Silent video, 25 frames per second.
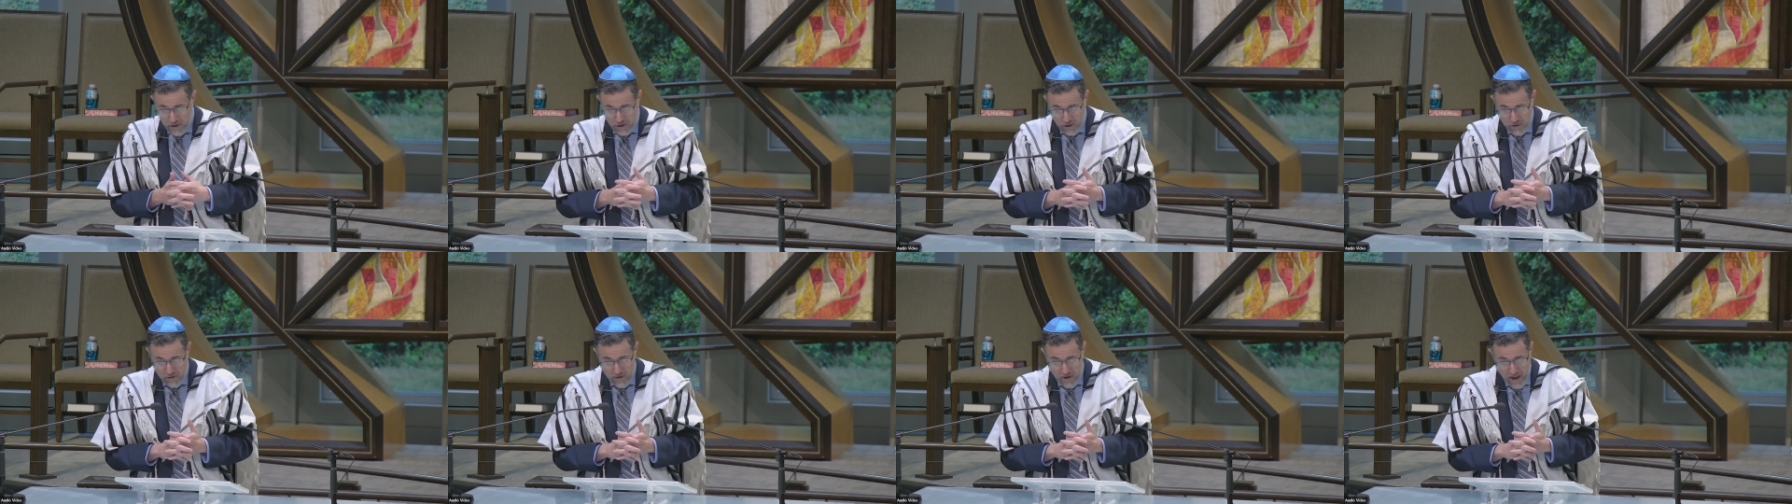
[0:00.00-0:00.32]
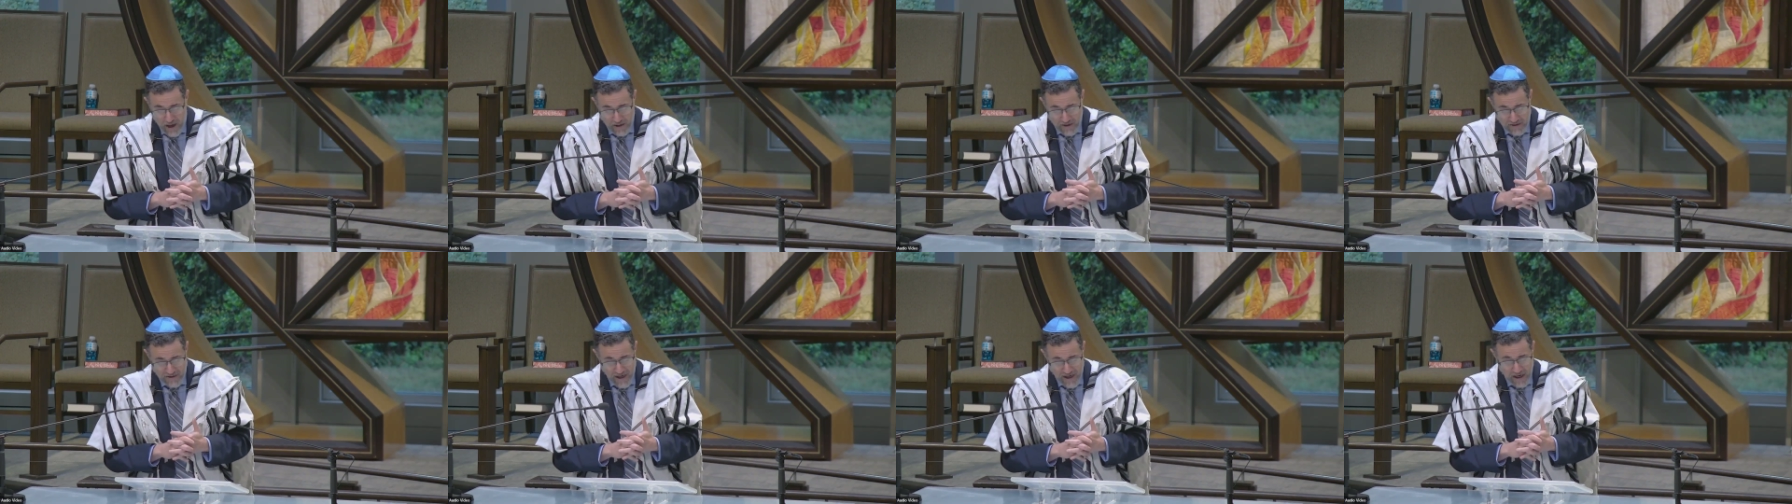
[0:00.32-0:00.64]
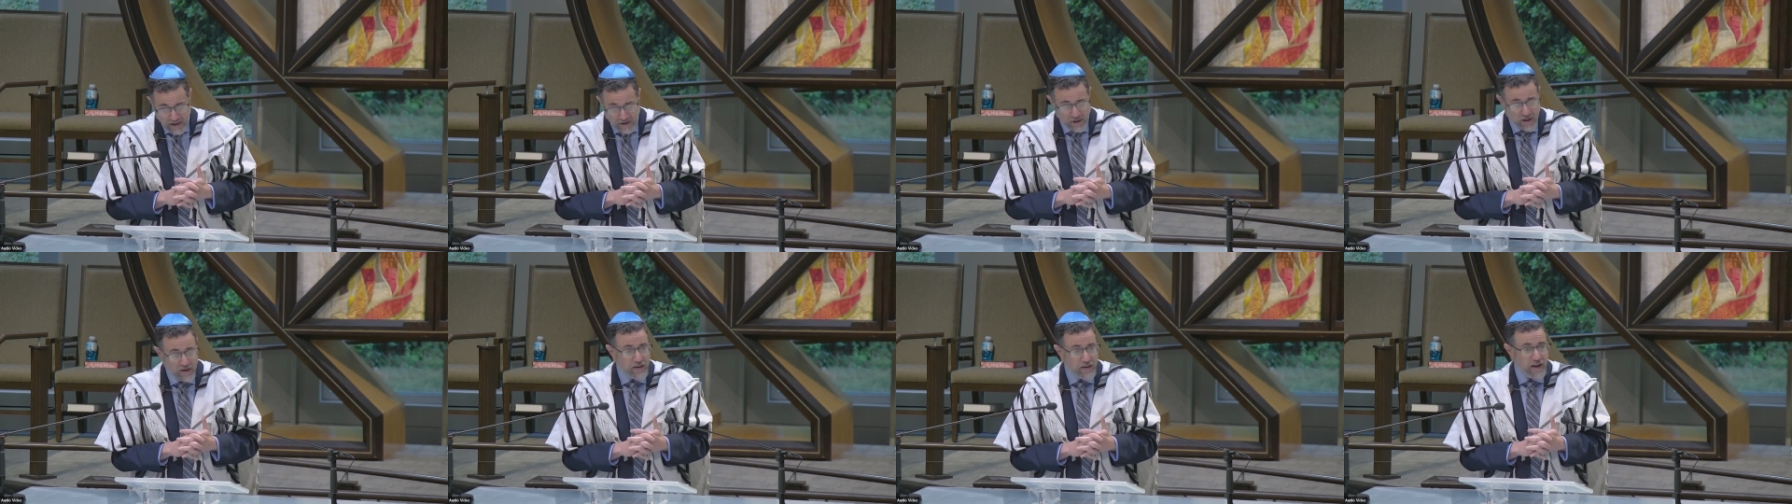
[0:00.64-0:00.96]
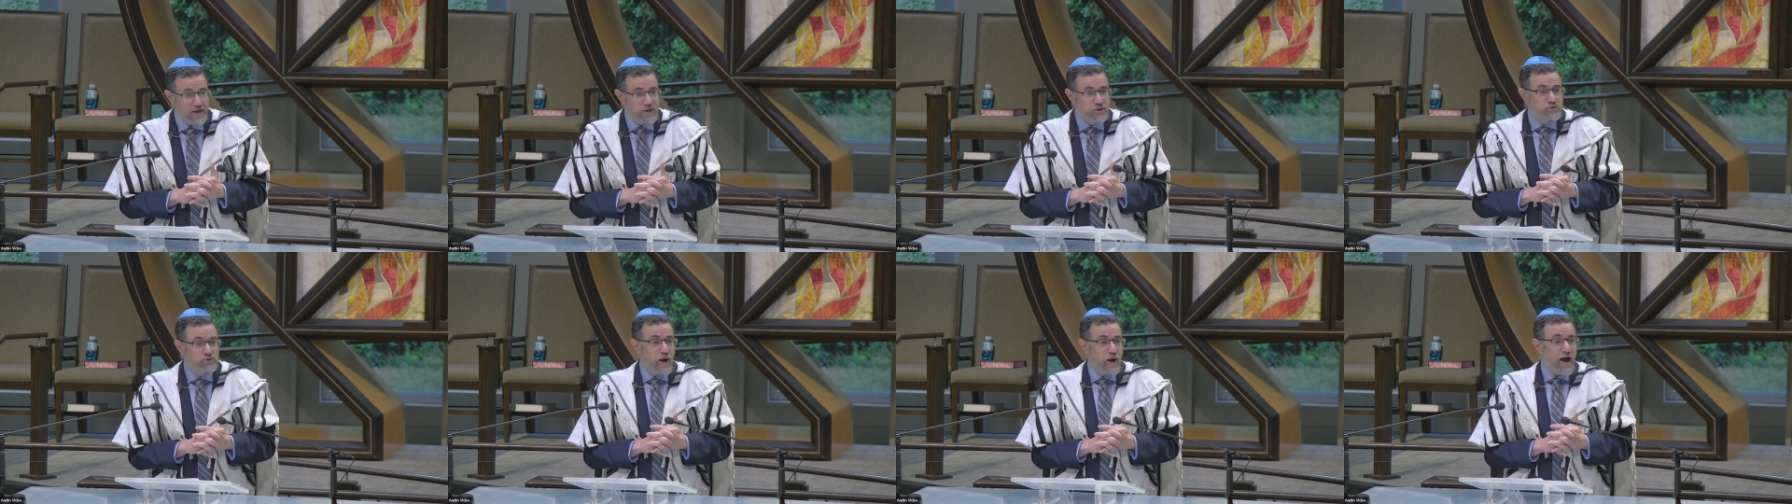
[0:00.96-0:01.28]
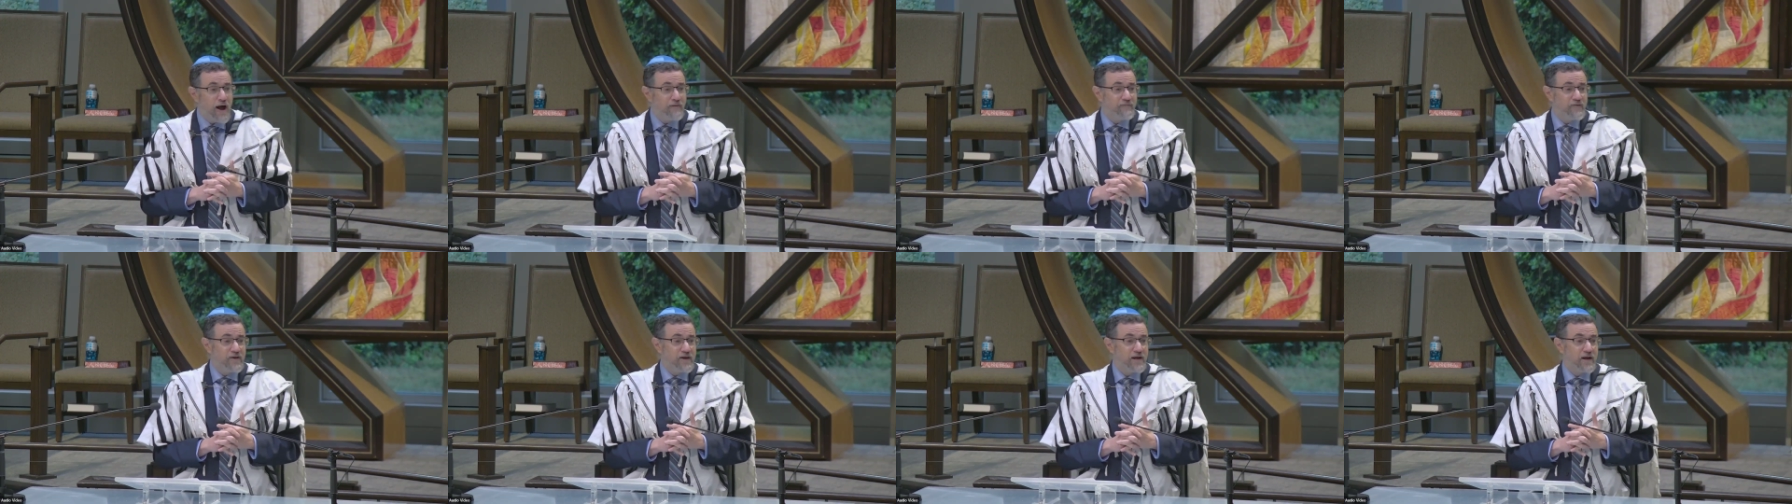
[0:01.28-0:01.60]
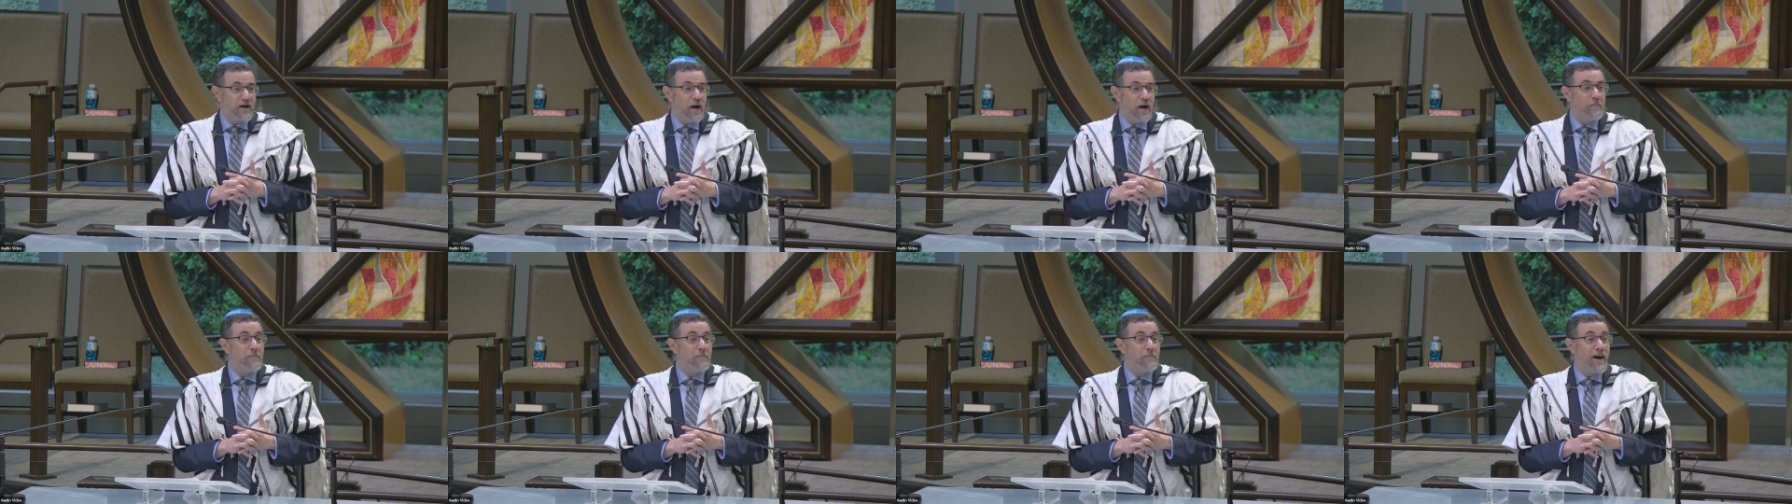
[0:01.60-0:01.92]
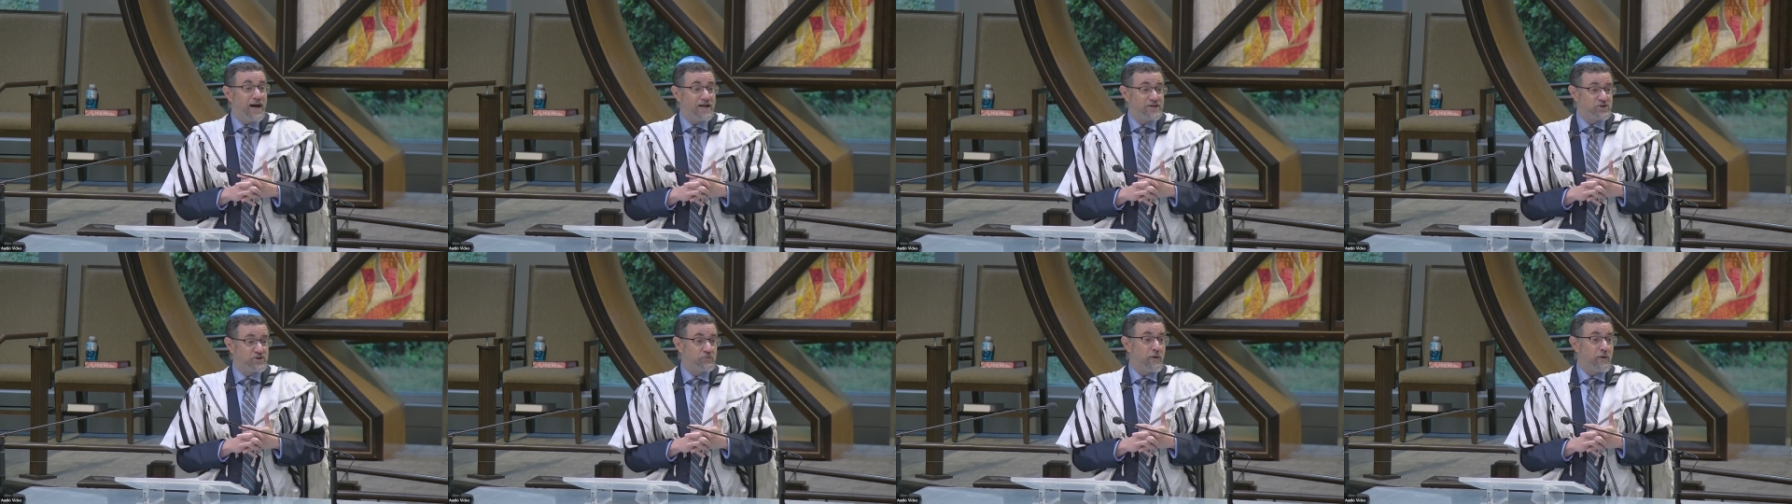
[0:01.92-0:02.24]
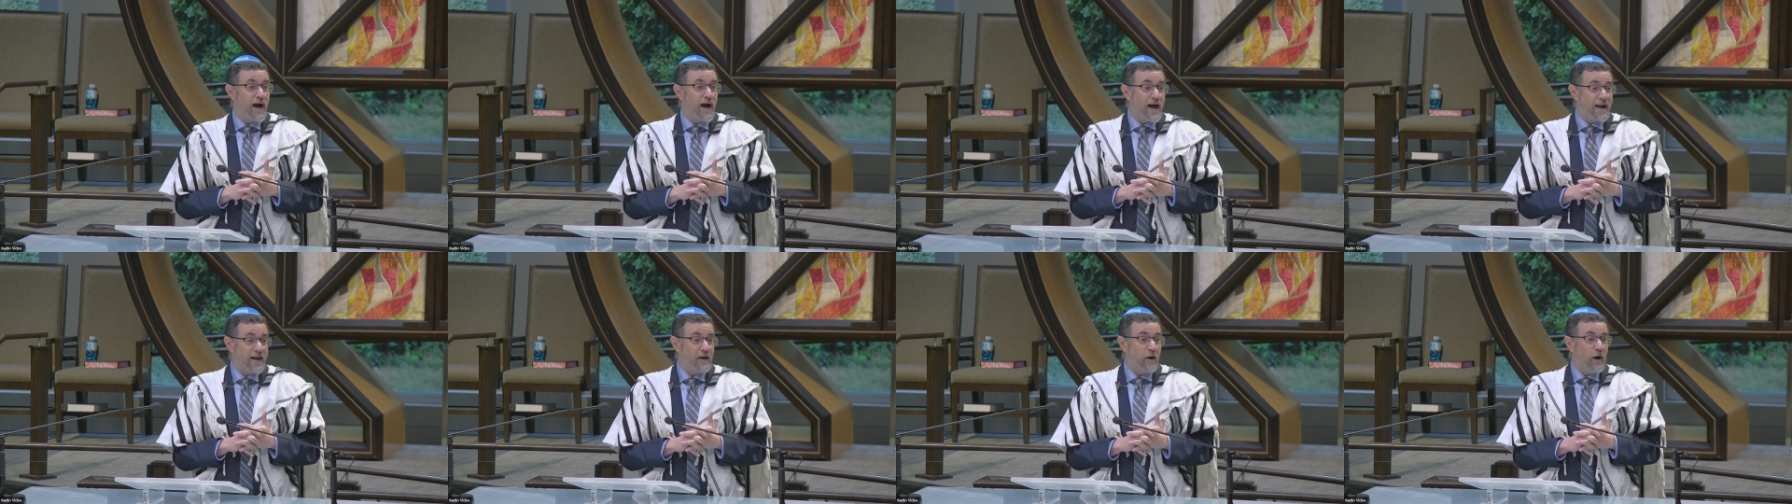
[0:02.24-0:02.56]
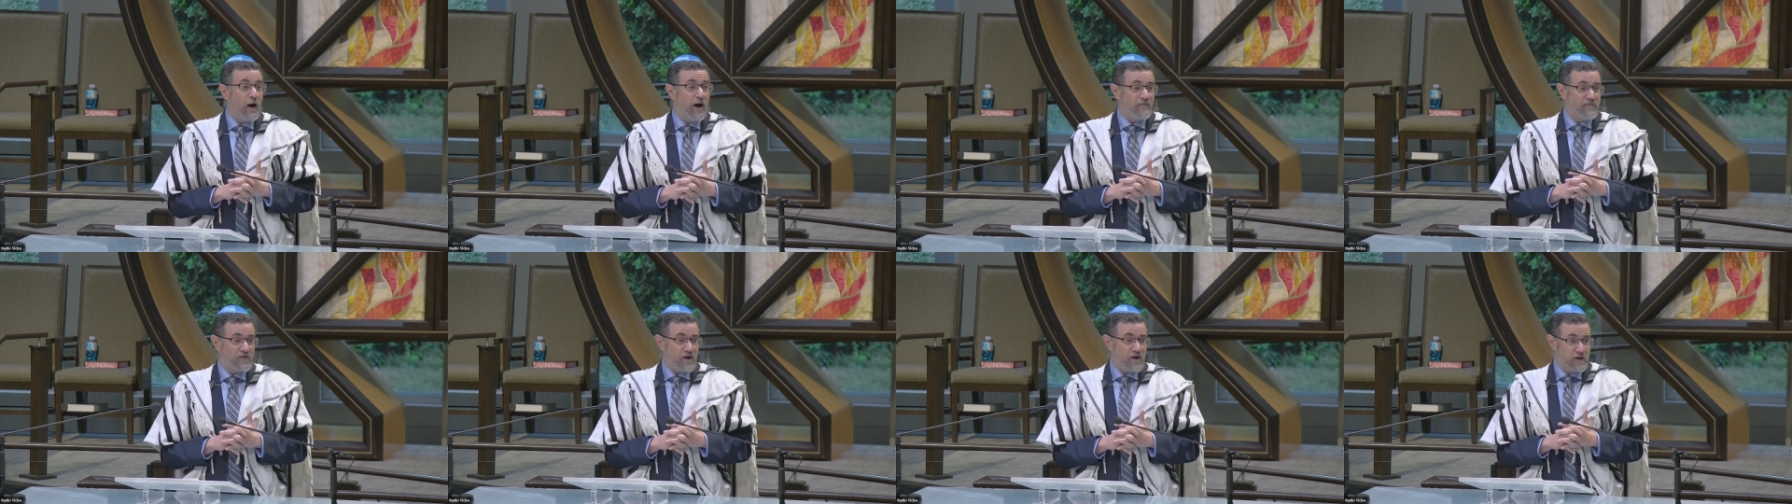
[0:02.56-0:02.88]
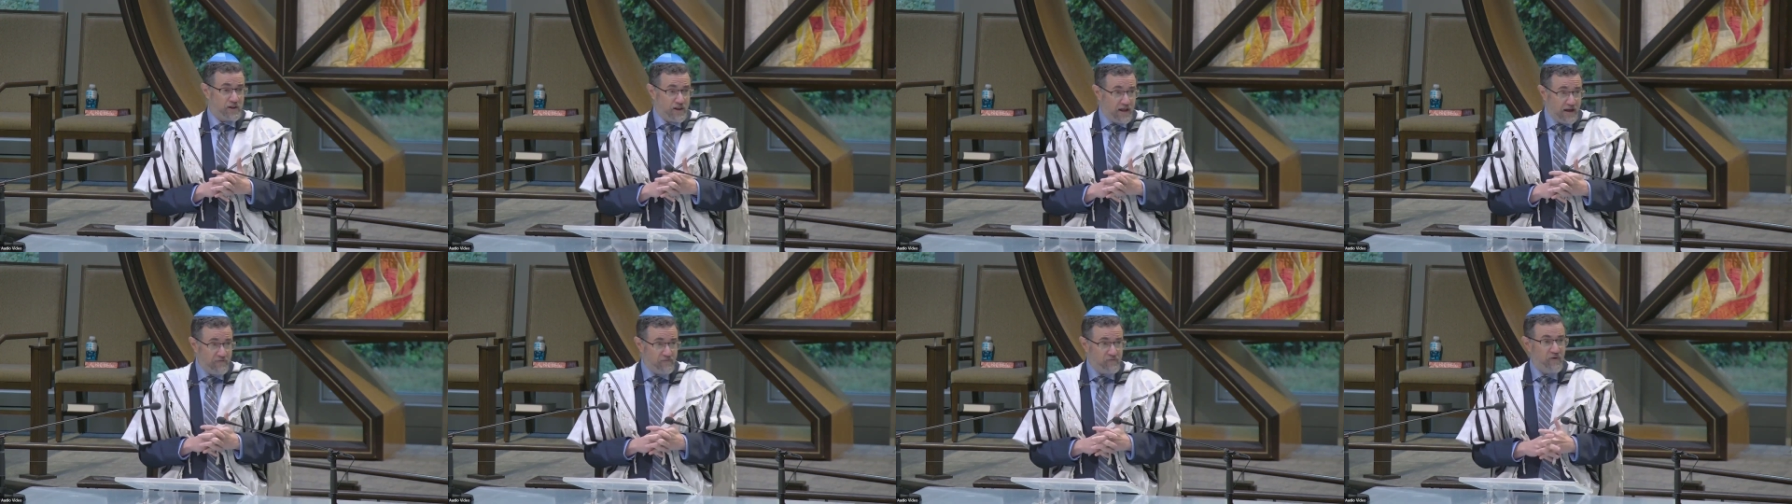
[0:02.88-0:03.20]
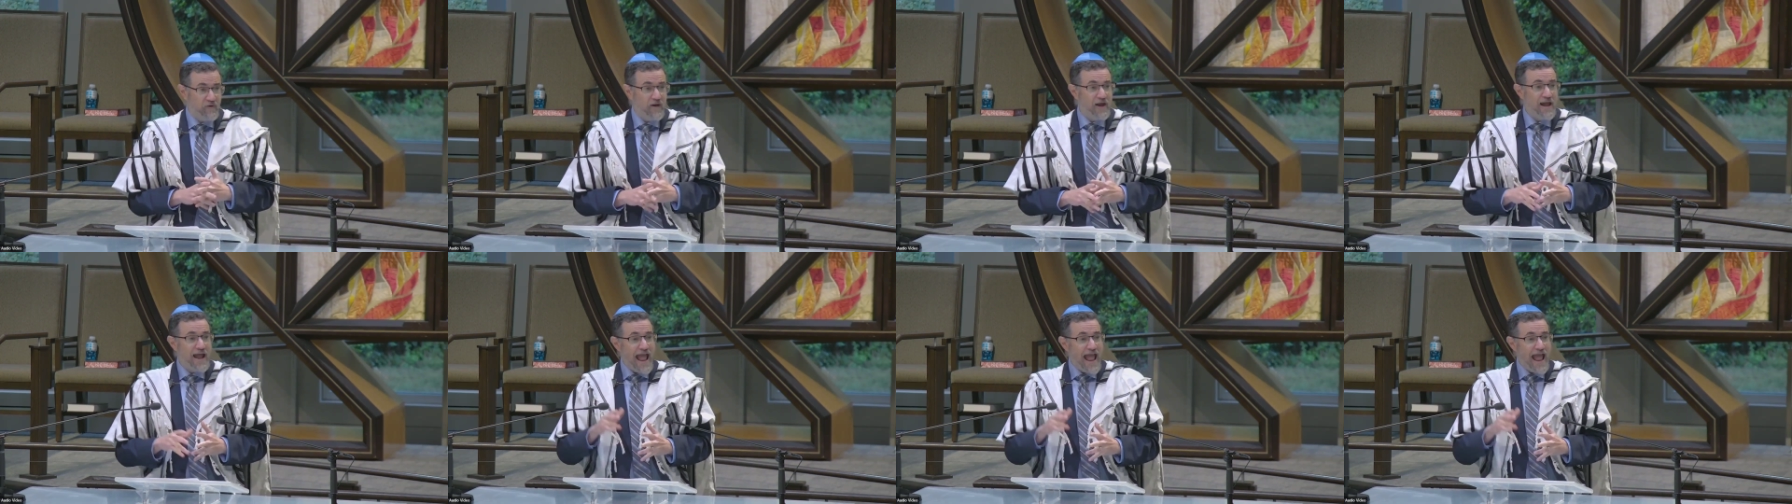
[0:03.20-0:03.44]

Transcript: so that is actually like driving a Maserati off a cliff